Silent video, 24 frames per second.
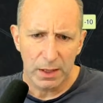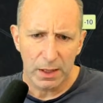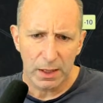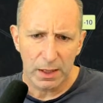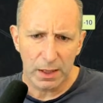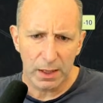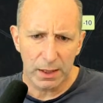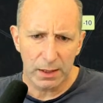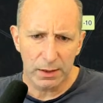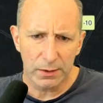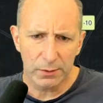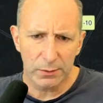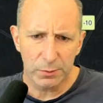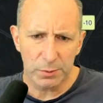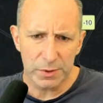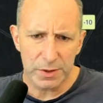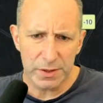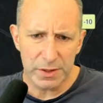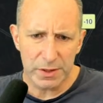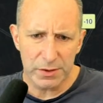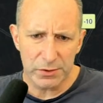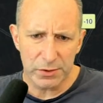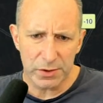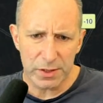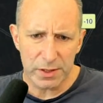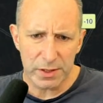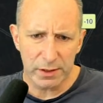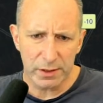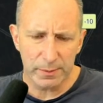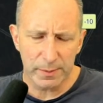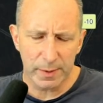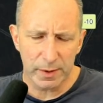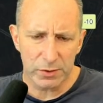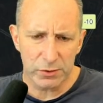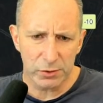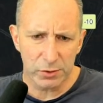And what's interesting
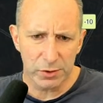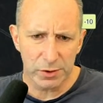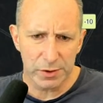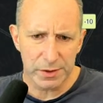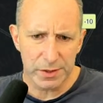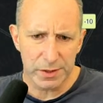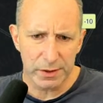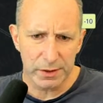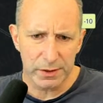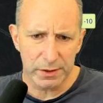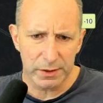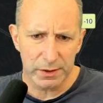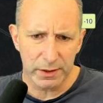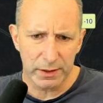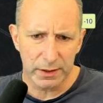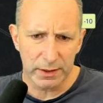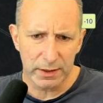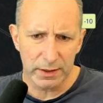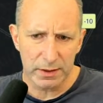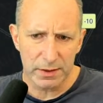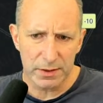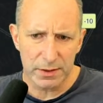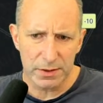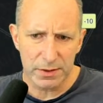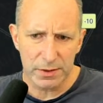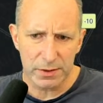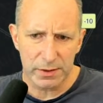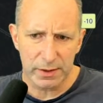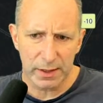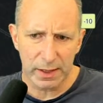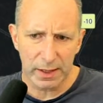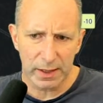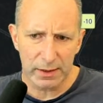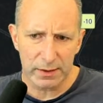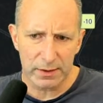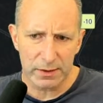about Droylesden is
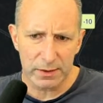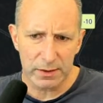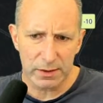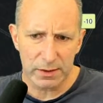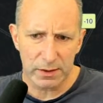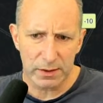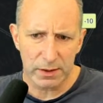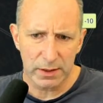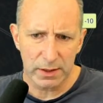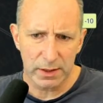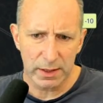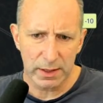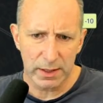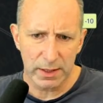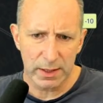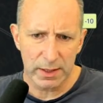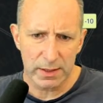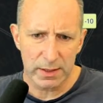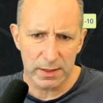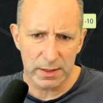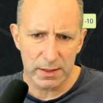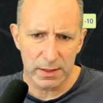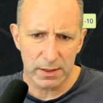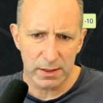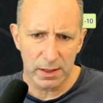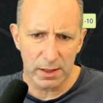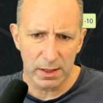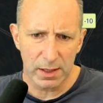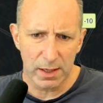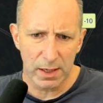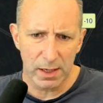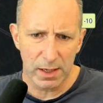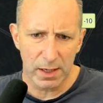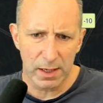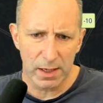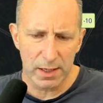that it's
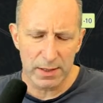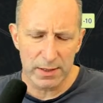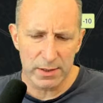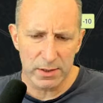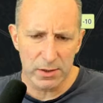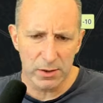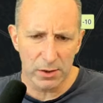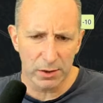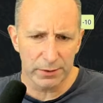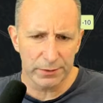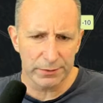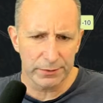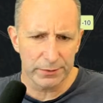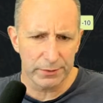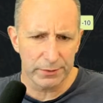not